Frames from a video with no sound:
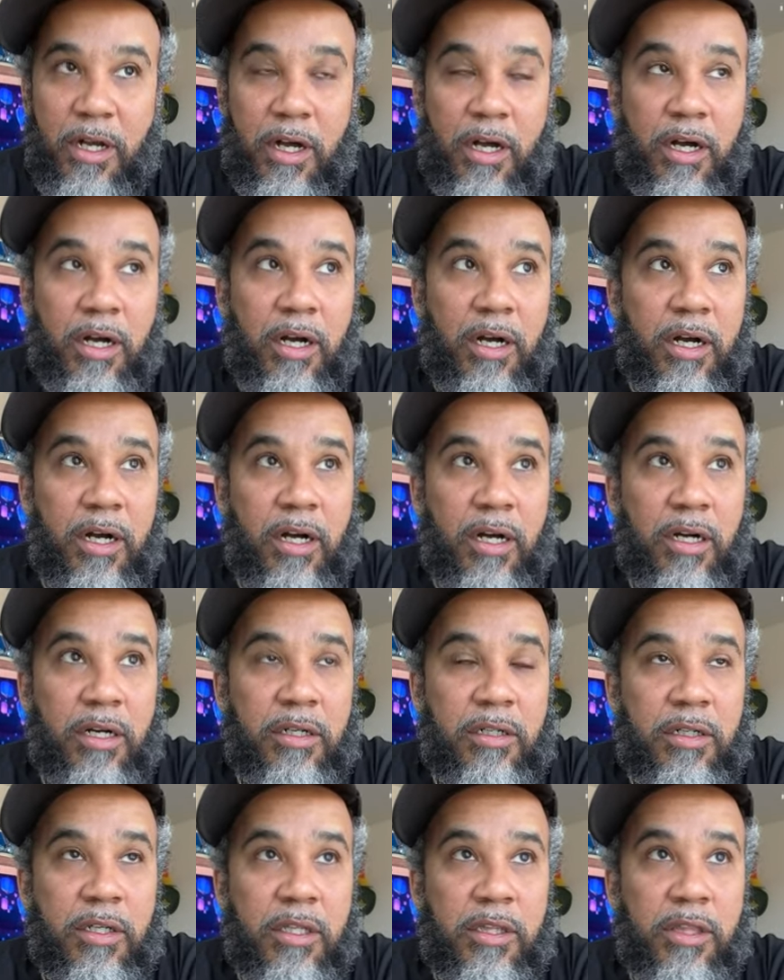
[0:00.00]
Uh
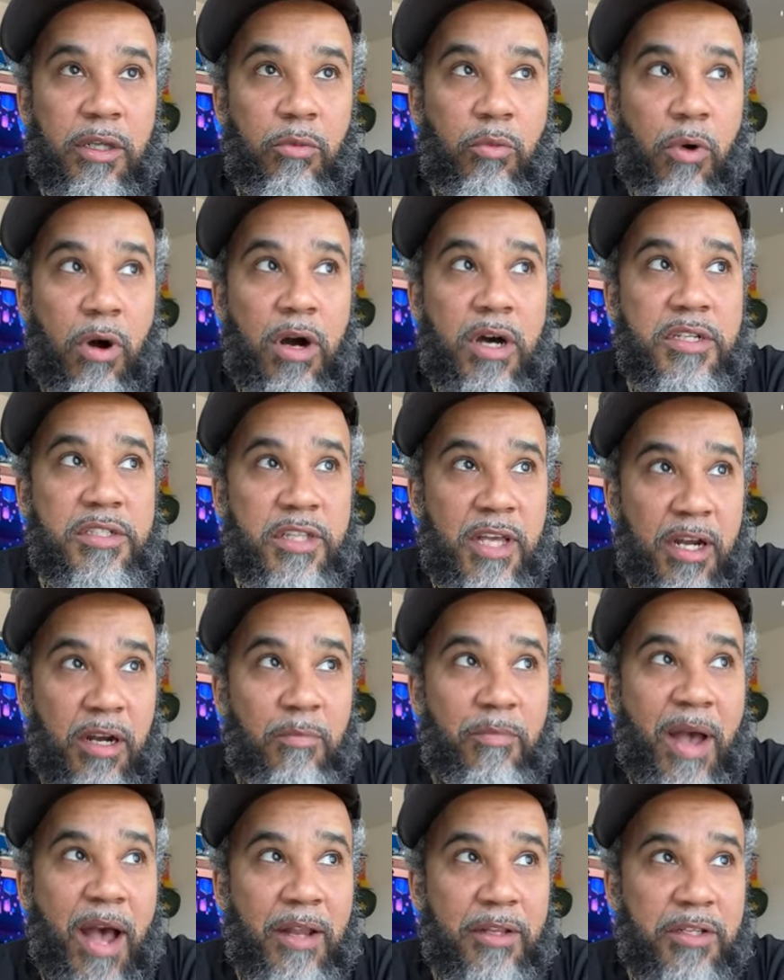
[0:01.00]
the ones that
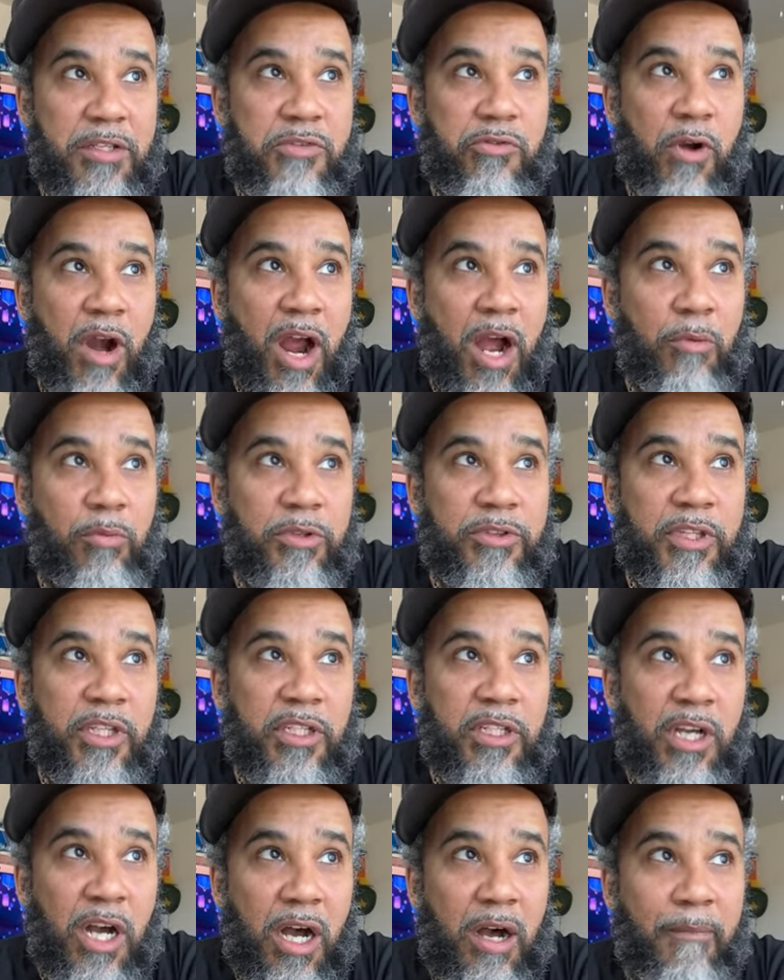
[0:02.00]
are about to drop with the
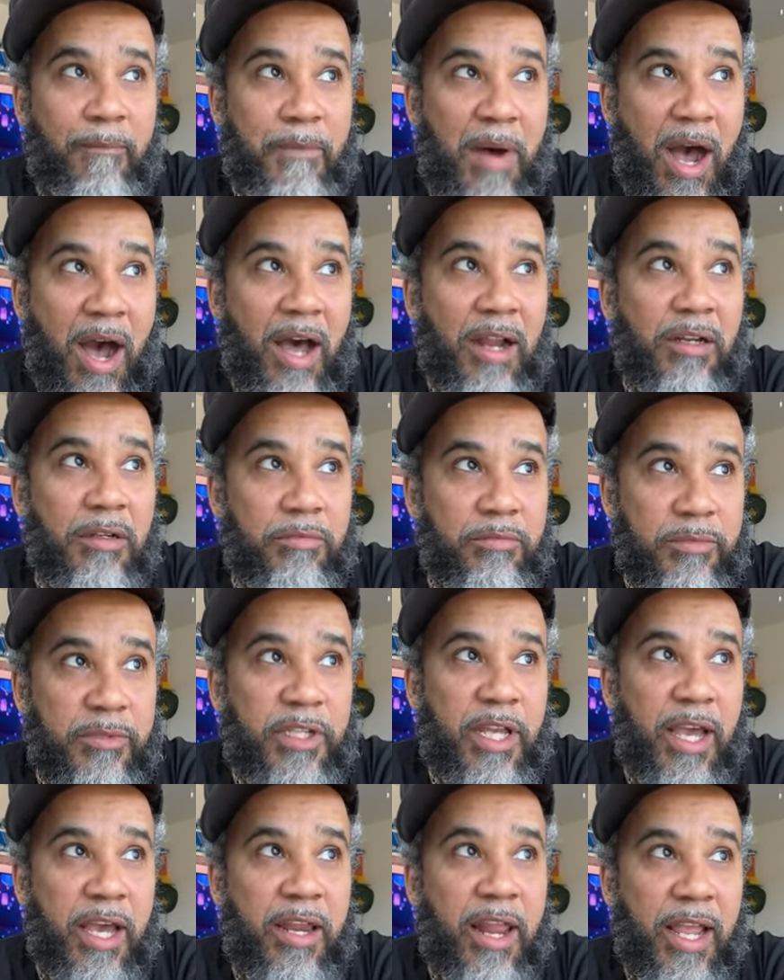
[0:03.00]
gum bottom.
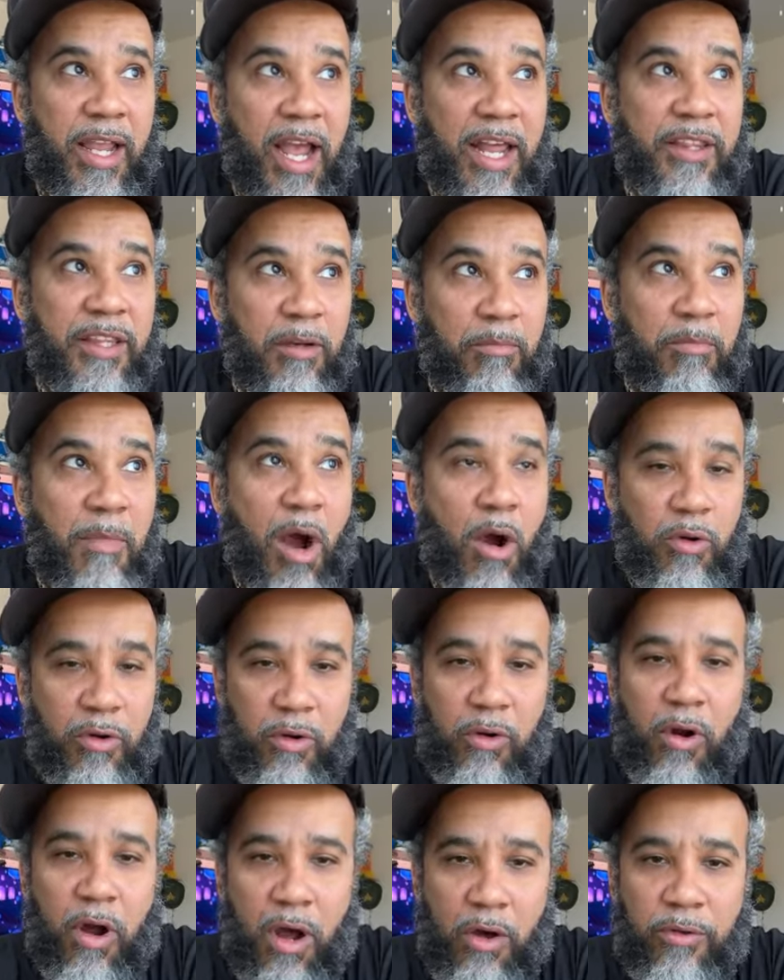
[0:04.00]
Yeah, they got the
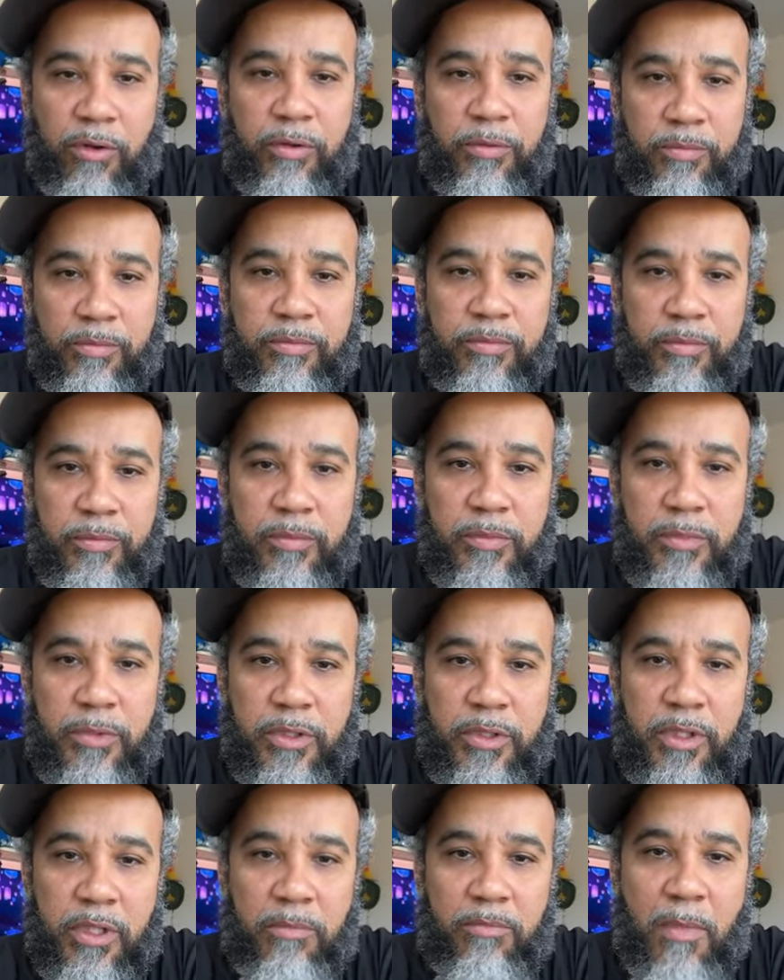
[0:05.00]
mocha on them.
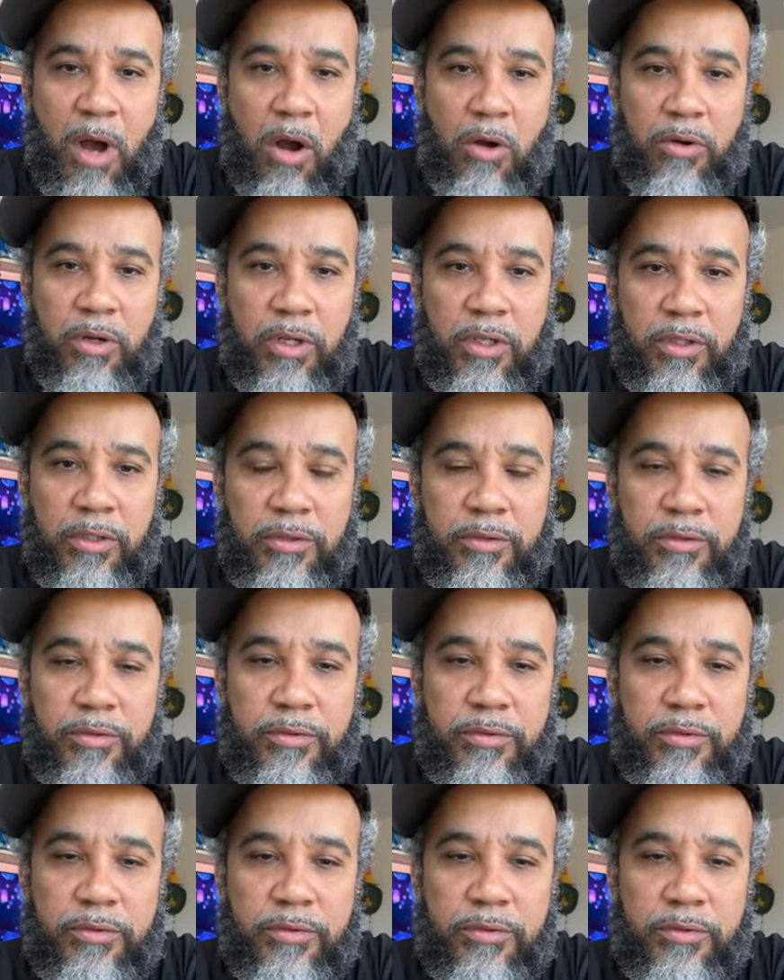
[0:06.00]
The mocha.